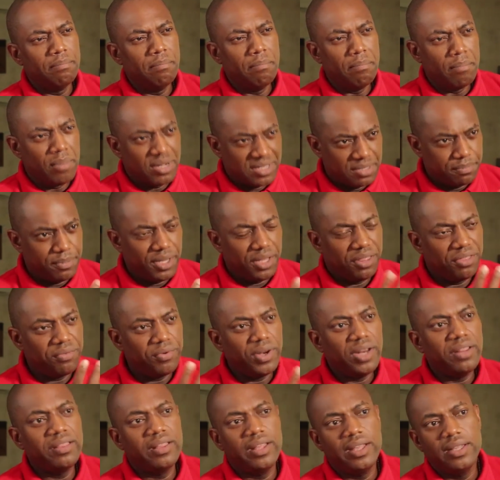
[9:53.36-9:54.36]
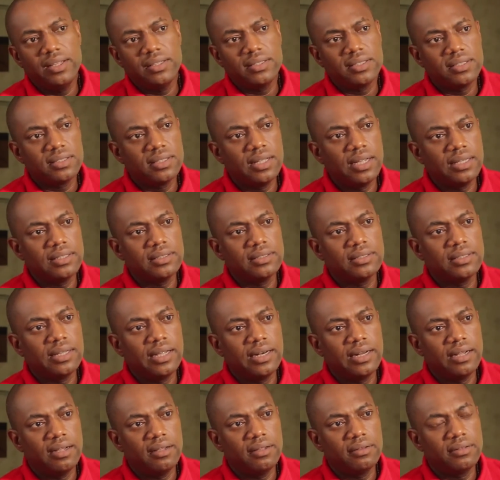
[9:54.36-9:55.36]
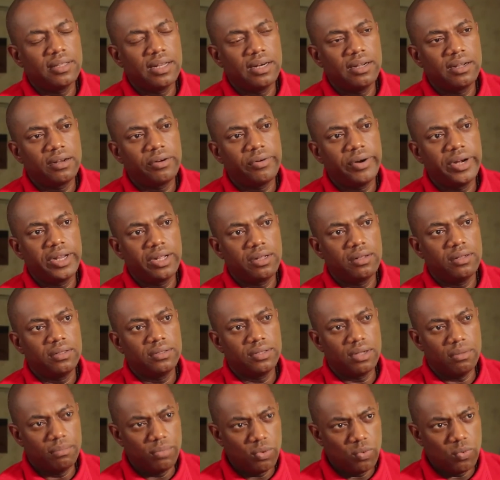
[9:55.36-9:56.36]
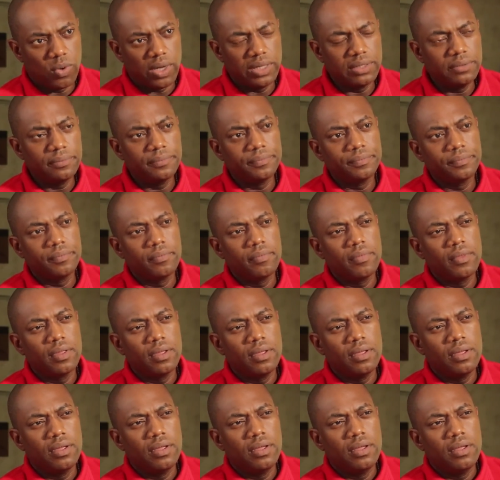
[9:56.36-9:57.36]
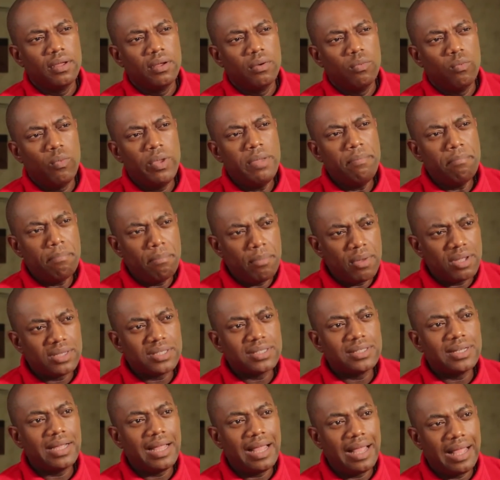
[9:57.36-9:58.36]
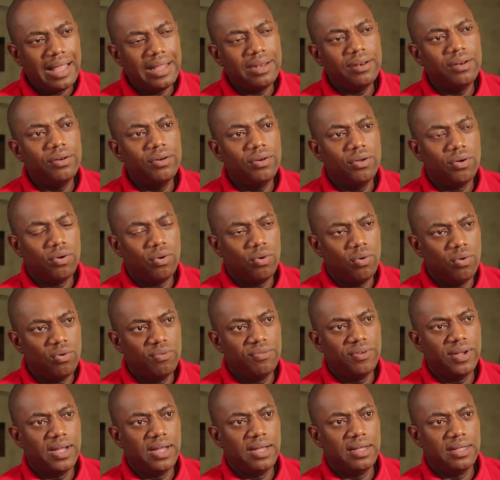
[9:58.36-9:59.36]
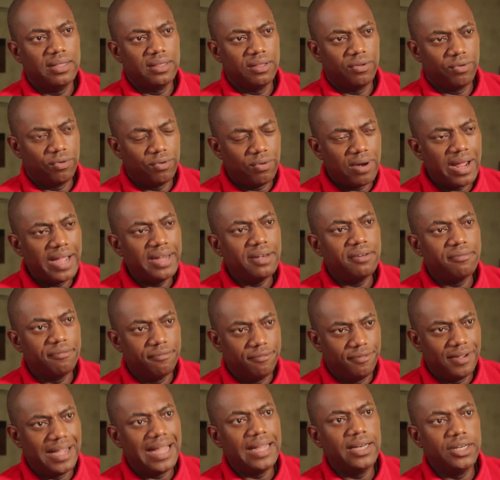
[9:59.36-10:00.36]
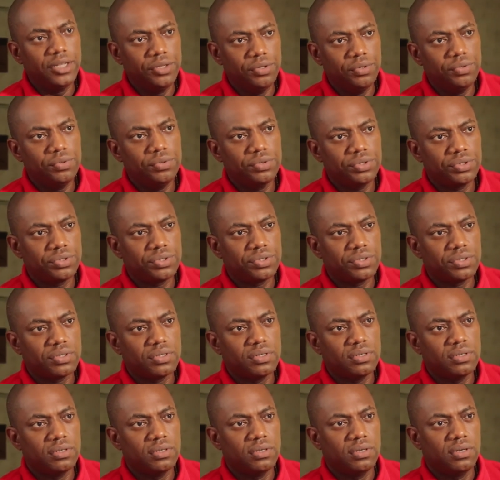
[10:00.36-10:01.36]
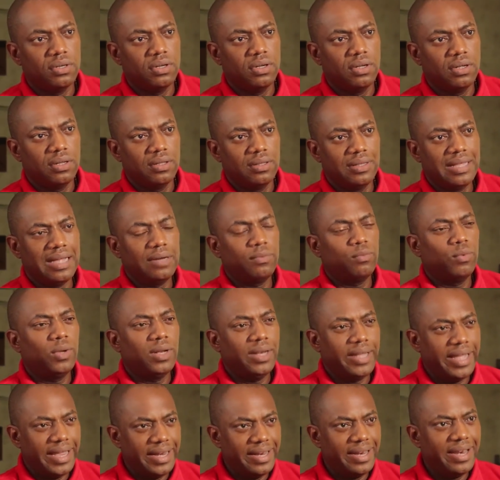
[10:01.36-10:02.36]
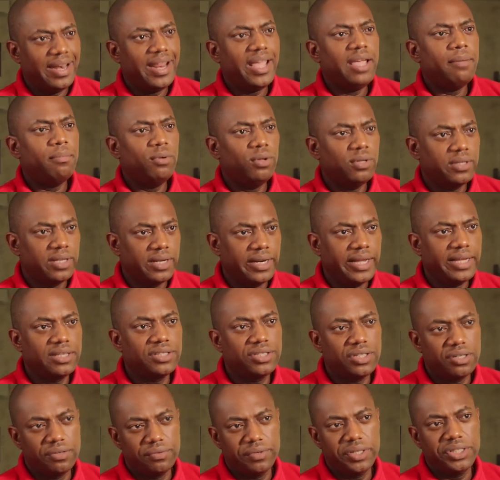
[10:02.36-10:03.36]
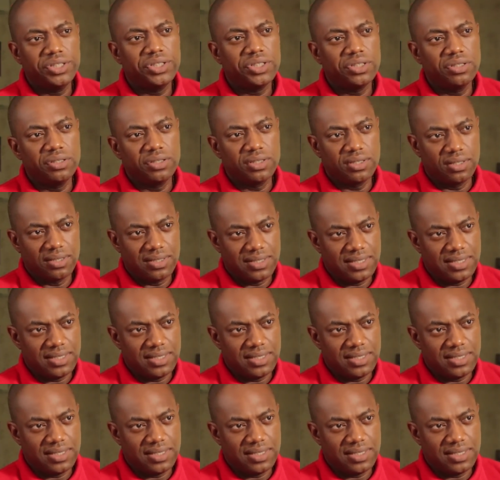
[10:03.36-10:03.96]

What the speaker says: must be three things that are critical. Number one, We must hand over the right values that will enable the next generation to